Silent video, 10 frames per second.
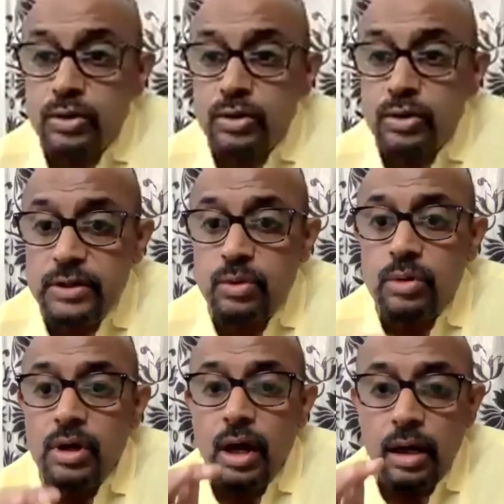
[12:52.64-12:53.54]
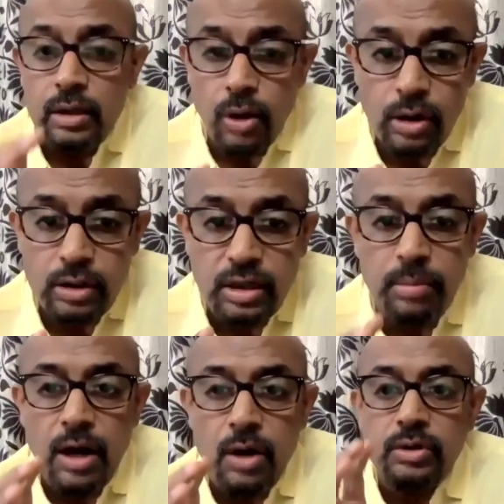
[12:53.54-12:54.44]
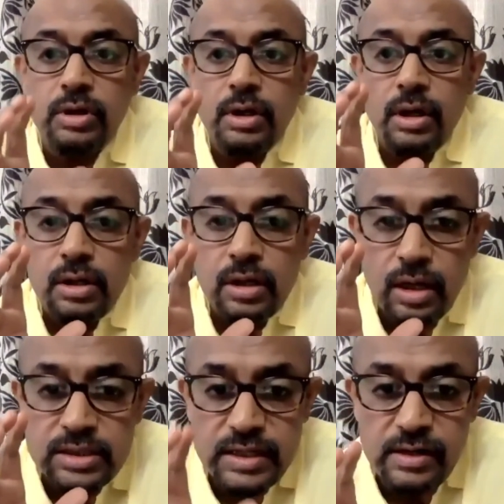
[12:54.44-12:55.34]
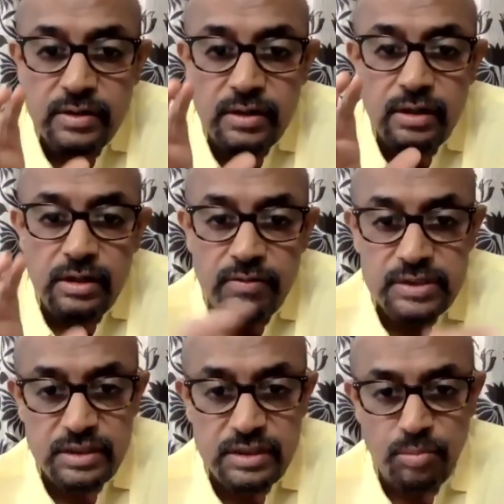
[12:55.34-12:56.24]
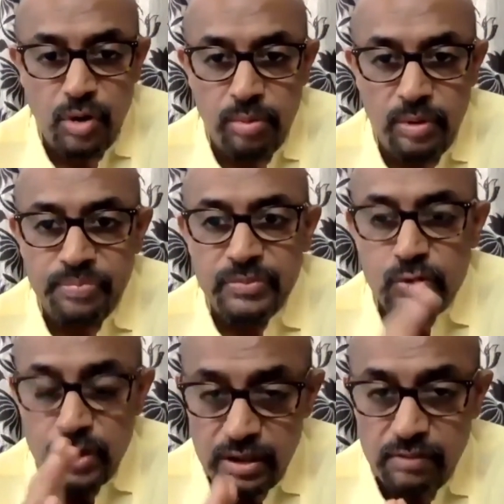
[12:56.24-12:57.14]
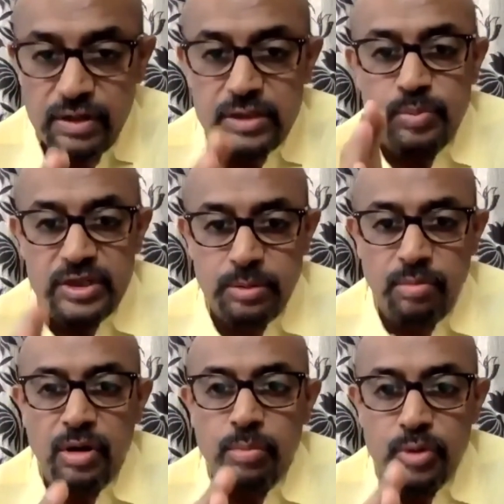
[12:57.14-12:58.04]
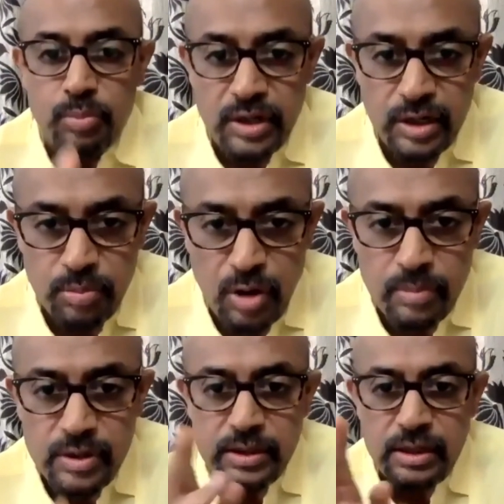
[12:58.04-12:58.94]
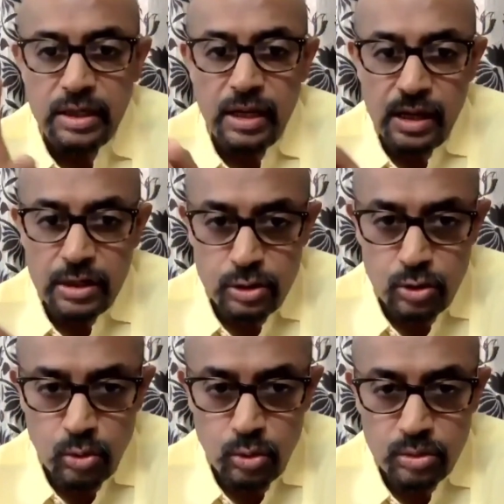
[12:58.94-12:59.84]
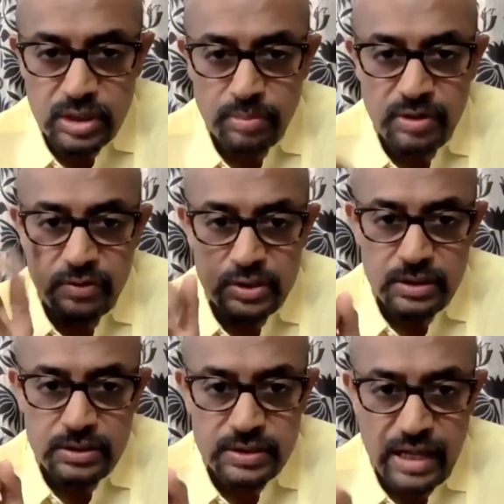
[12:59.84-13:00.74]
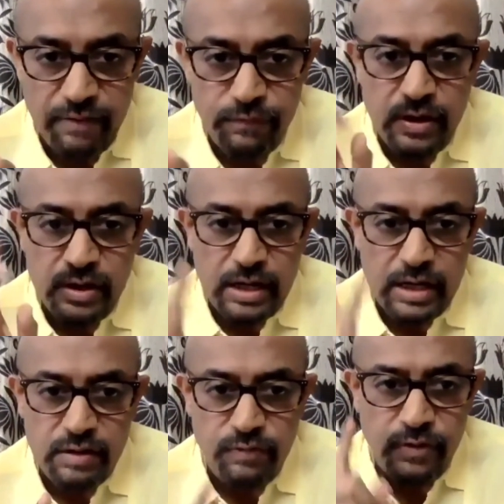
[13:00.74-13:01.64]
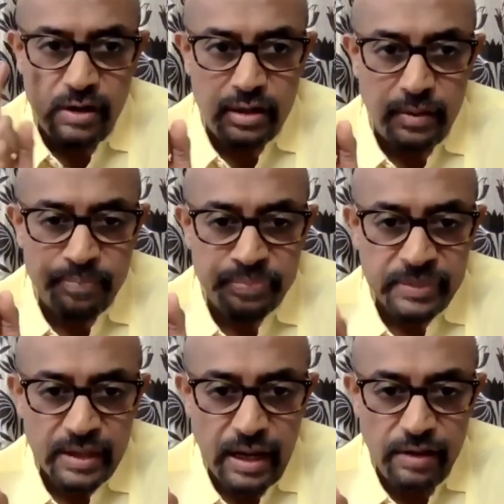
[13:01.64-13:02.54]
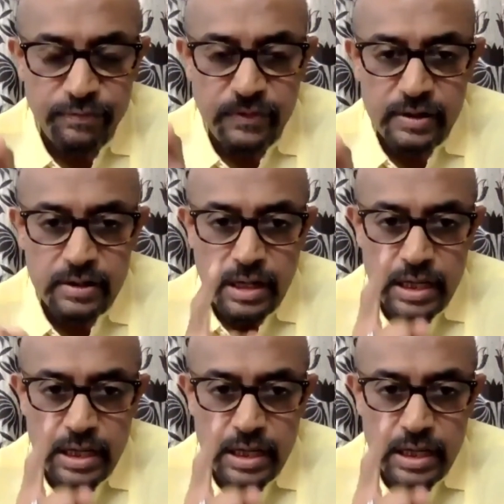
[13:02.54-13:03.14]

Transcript: tell you a lot about a central nervous system problem. So in other words, please remember pupillary abnormality, 2 subdivisions, efferent and efferent. Efferent,